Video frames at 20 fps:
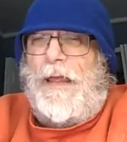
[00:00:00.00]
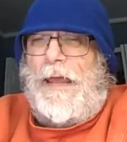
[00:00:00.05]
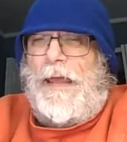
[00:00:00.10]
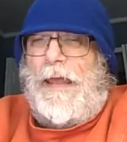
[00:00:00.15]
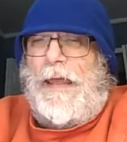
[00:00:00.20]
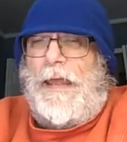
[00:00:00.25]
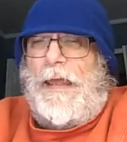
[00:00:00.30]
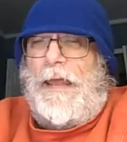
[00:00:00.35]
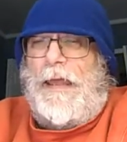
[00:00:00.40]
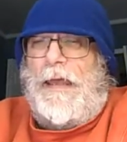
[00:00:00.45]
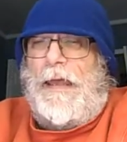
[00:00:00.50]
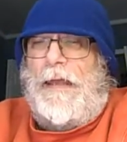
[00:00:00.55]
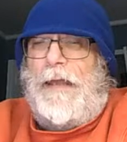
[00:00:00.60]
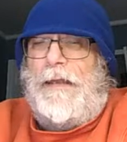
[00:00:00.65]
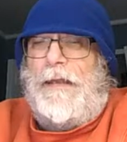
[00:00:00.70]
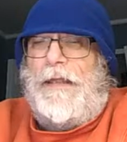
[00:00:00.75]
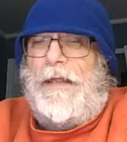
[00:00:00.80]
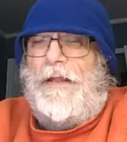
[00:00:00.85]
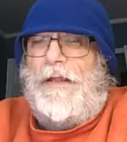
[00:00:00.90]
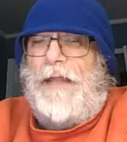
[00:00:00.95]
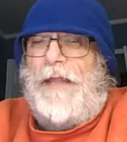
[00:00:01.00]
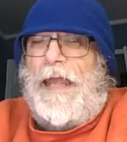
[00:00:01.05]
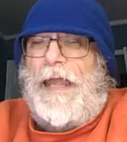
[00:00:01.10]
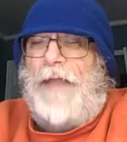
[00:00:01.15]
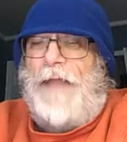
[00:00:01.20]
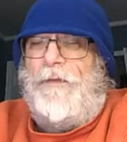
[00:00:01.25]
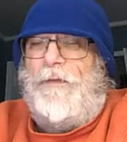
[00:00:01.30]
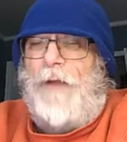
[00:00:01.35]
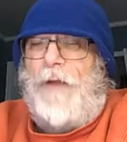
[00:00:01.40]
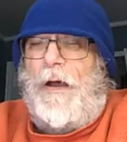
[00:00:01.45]
and he
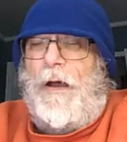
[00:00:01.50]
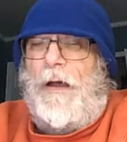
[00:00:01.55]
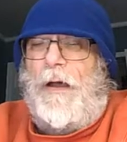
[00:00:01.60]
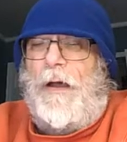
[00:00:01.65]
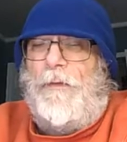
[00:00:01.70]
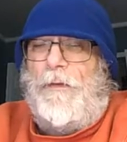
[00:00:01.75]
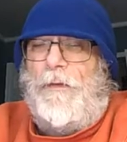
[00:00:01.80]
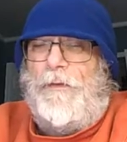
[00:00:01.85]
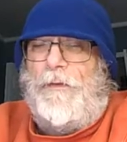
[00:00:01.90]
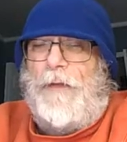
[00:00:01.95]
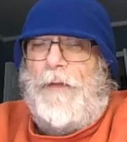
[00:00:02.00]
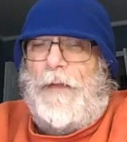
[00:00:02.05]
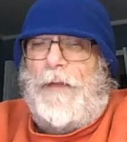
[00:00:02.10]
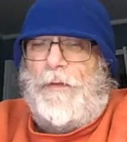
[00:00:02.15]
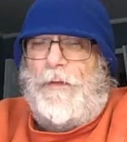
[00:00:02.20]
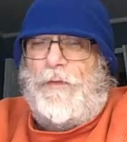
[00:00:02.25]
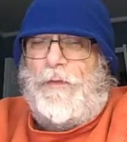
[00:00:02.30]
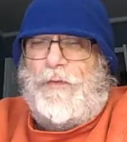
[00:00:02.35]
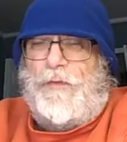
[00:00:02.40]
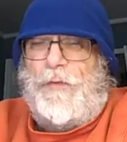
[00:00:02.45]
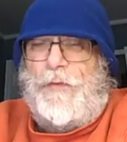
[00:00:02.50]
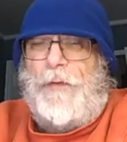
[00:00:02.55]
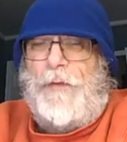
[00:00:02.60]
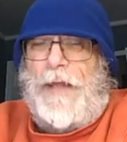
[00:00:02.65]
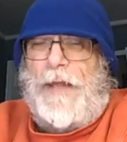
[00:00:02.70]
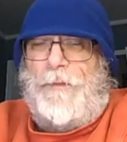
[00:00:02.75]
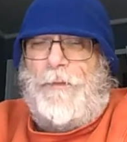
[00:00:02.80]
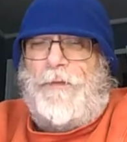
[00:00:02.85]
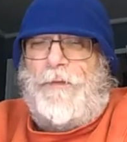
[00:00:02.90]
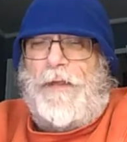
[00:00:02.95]
lands on the on the true
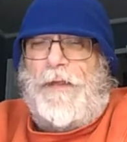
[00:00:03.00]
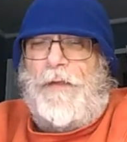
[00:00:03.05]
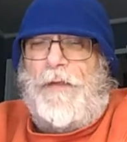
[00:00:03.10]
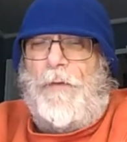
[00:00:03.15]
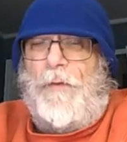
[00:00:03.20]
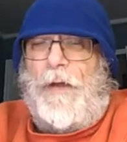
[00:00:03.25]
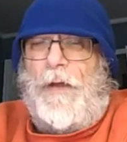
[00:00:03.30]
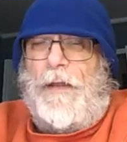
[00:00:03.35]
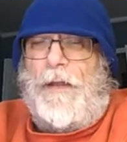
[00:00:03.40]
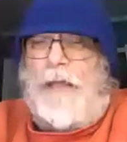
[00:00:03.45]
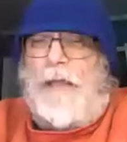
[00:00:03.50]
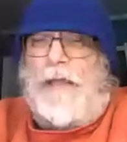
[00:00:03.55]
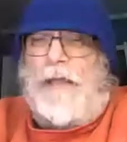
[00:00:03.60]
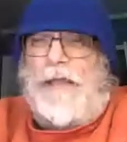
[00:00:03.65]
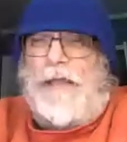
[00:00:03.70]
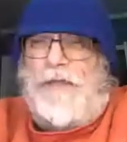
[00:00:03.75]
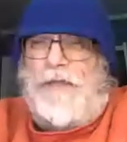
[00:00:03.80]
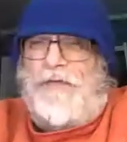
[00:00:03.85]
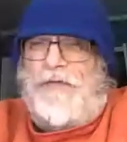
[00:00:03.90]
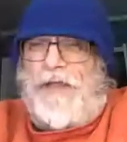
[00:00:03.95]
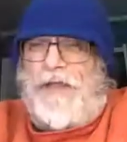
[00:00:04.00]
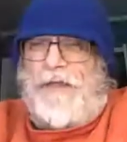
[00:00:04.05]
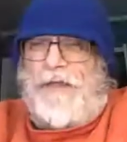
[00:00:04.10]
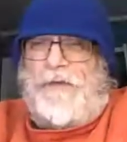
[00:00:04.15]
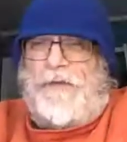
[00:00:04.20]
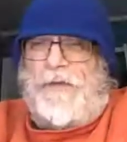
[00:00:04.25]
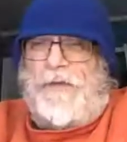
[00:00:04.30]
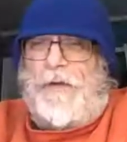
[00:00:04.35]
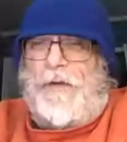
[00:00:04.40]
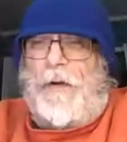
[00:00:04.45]
MCU one, and he
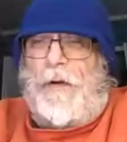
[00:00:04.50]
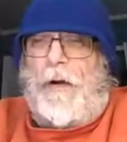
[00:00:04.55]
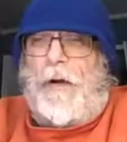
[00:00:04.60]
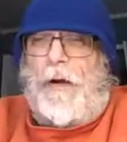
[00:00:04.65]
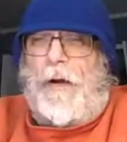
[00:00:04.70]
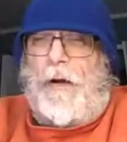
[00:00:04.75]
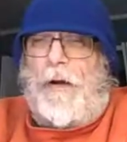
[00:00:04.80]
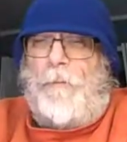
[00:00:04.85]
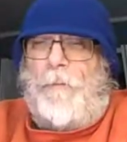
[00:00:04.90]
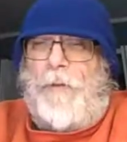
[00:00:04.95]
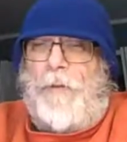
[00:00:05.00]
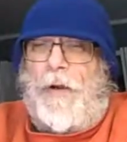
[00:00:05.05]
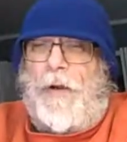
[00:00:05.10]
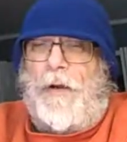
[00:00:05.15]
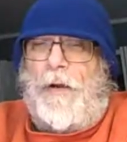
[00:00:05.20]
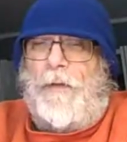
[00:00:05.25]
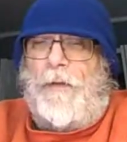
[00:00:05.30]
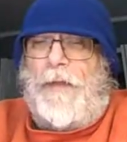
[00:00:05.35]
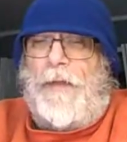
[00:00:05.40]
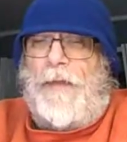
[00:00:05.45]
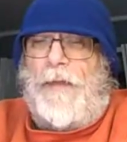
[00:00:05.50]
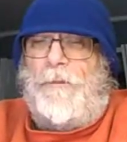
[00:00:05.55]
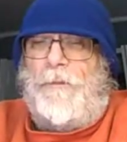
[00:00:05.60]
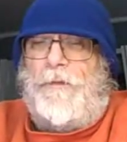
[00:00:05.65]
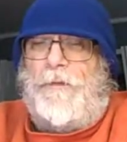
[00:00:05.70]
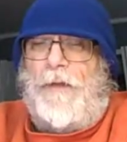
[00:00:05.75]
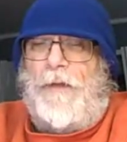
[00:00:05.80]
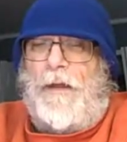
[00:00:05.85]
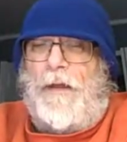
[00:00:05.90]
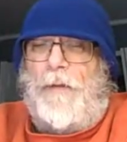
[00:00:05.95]
thinks that they're all part of the
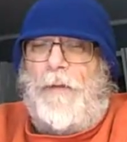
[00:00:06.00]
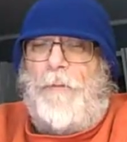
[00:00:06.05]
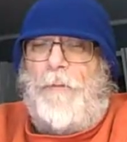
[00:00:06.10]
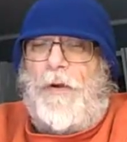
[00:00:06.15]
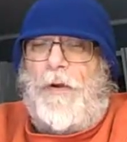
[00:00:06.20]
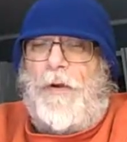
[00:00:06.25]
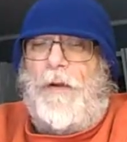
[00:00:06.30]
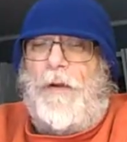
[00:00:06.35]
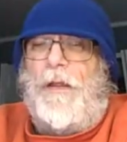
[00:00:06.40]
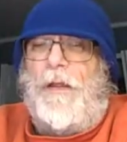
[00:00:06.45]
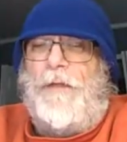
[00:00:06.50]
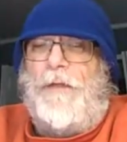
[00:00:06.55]
MC, uh, part.